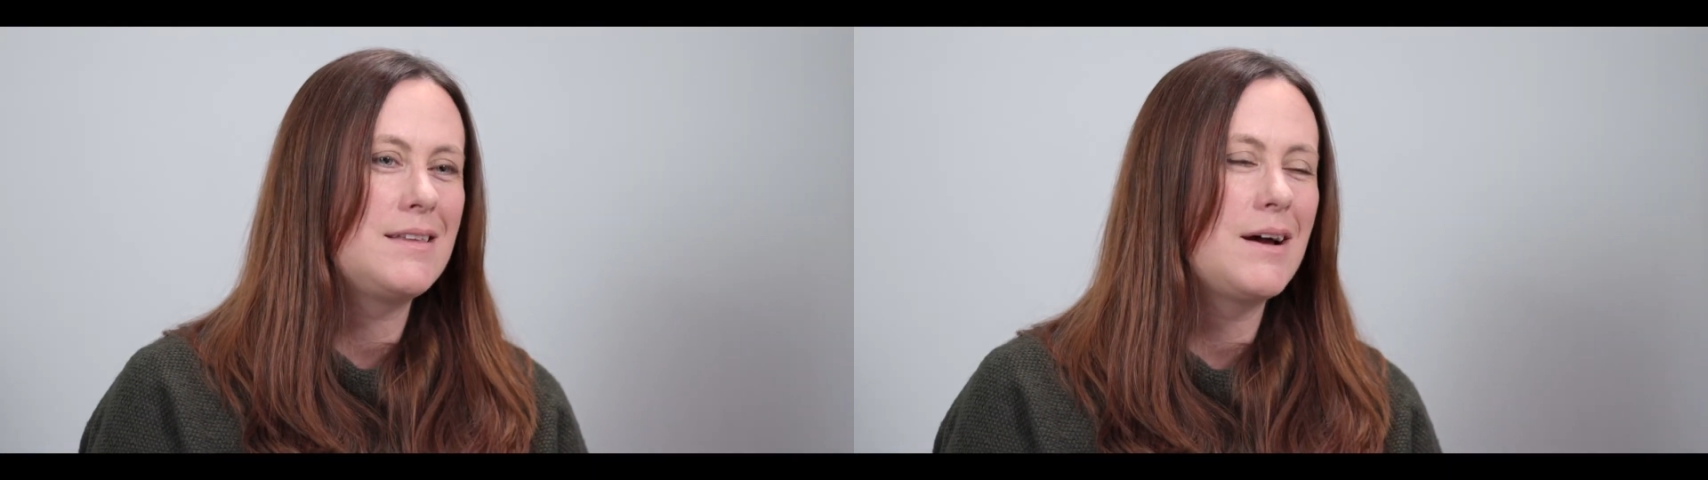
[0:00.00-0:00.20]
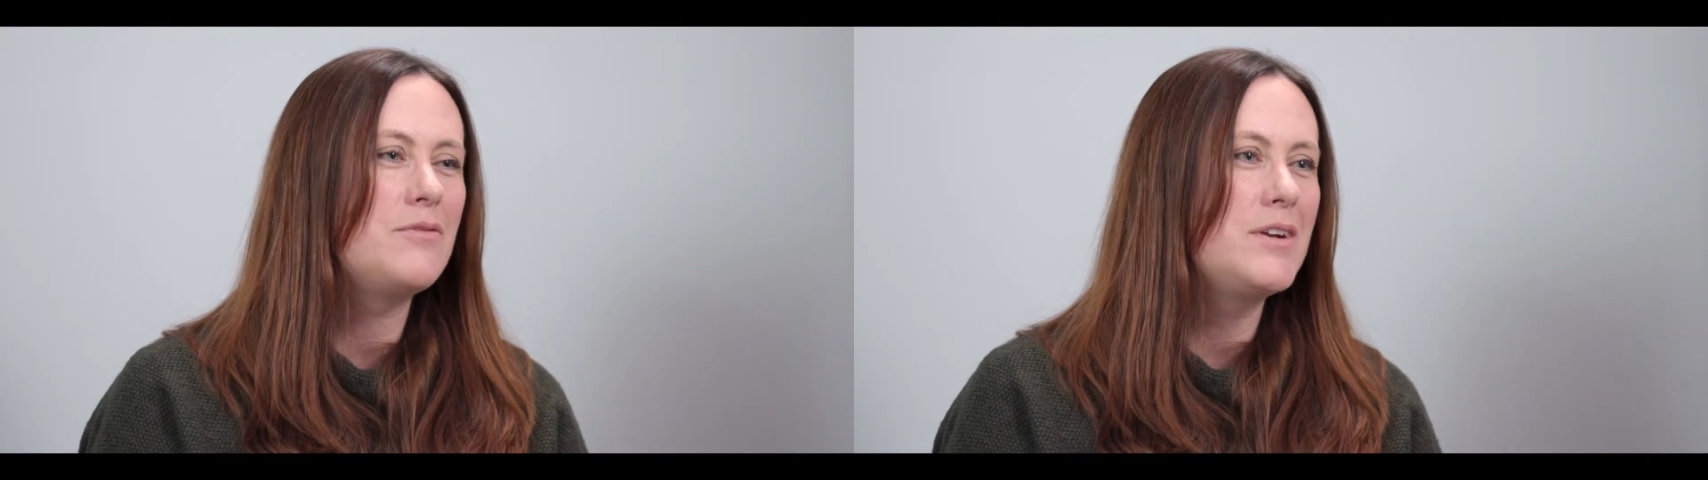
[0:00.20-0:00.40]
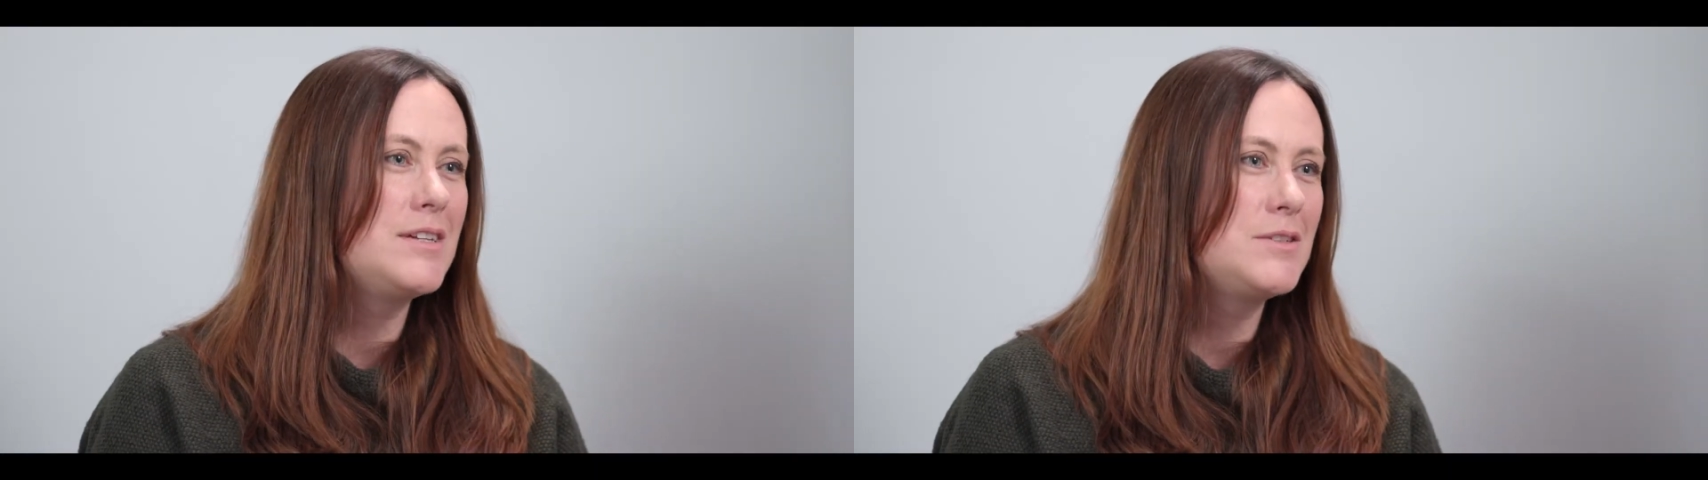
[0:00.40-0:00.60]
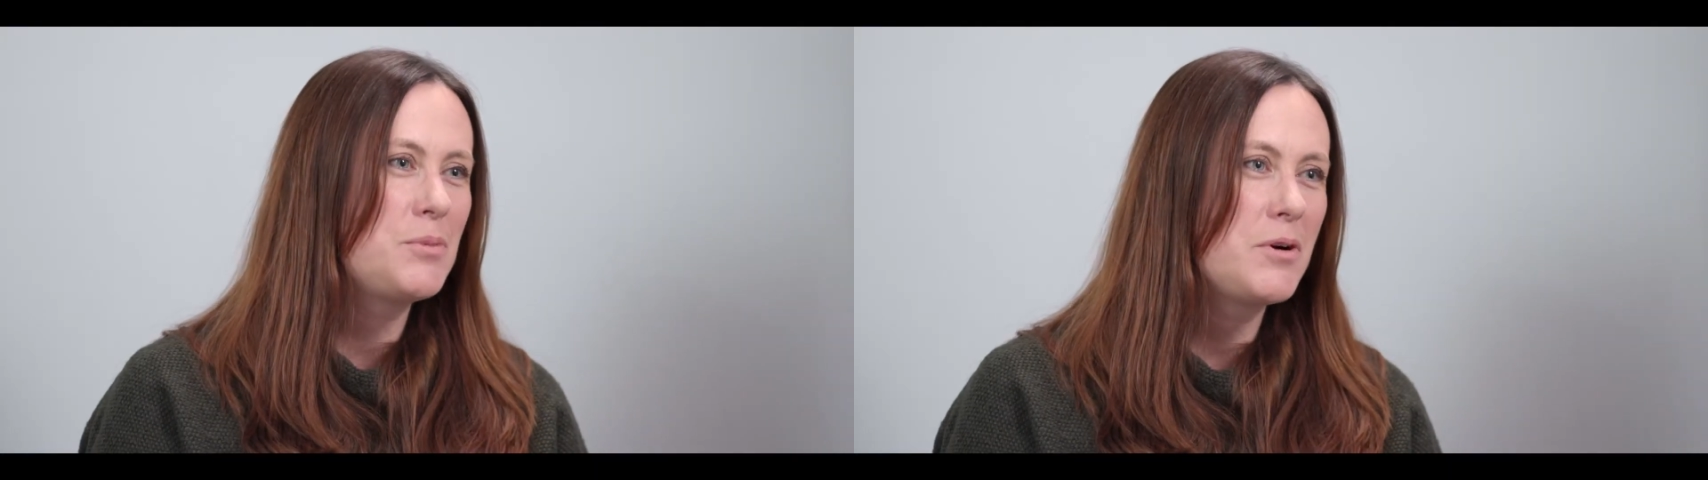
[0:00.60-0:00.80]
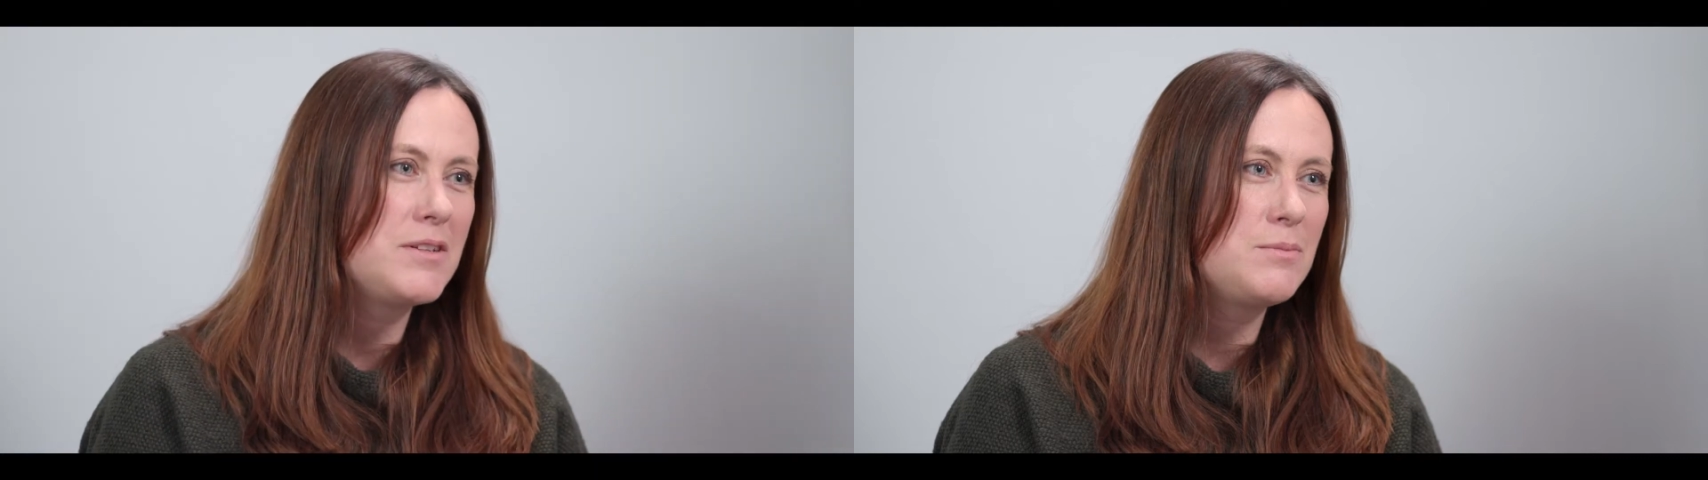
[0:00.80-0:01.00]
that really
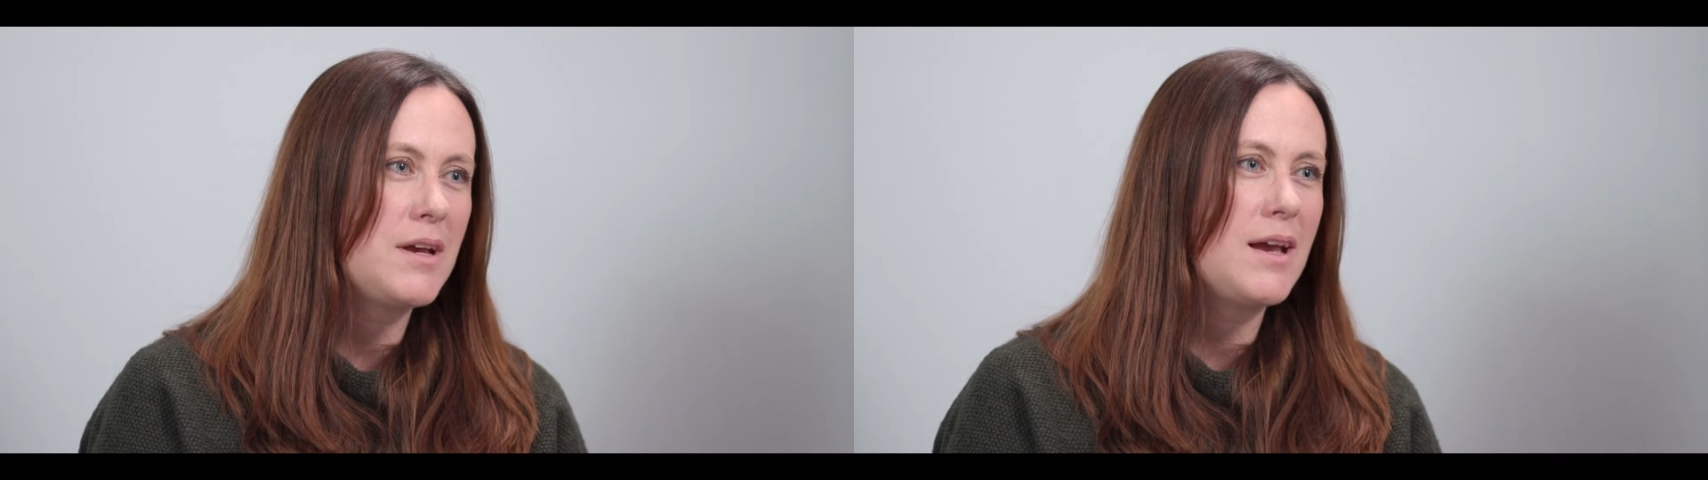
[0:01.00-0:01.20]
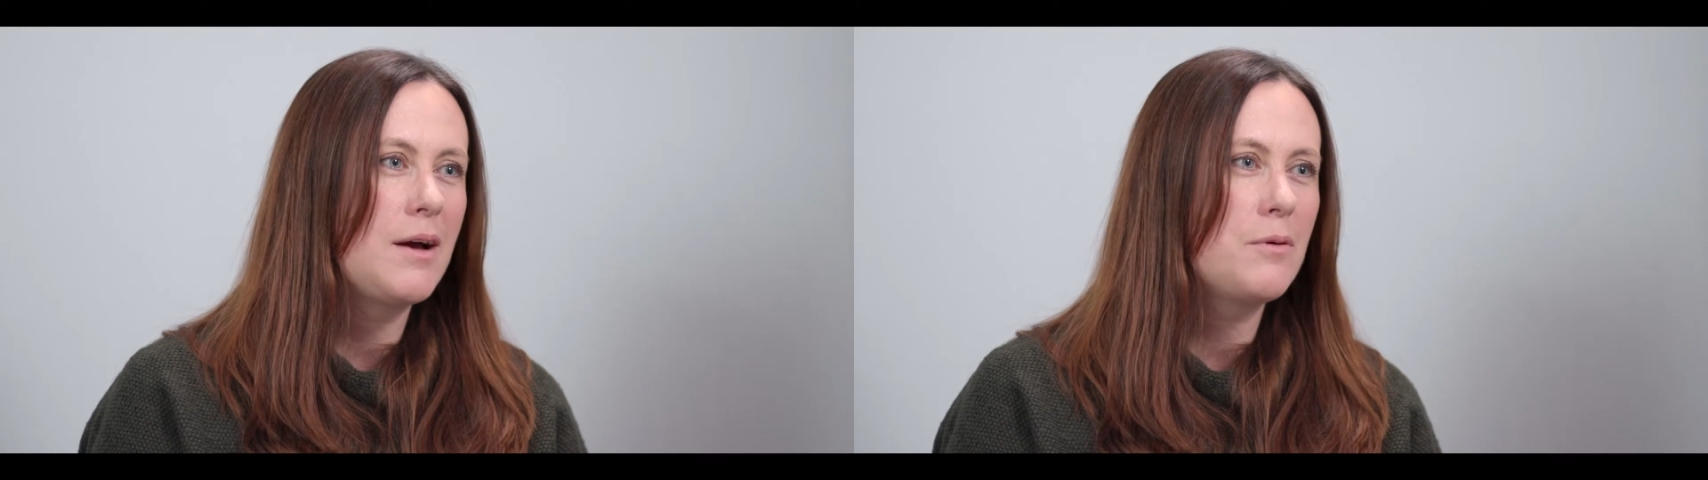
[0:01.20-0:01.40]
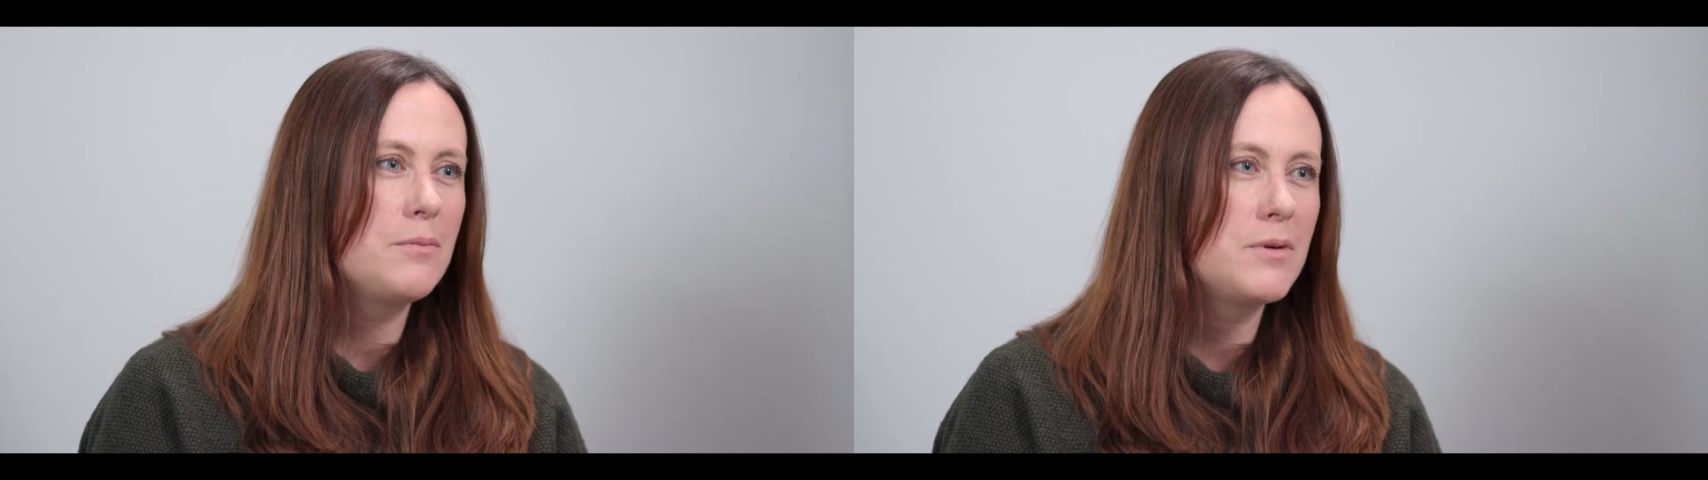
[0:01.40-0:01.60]
surprised me how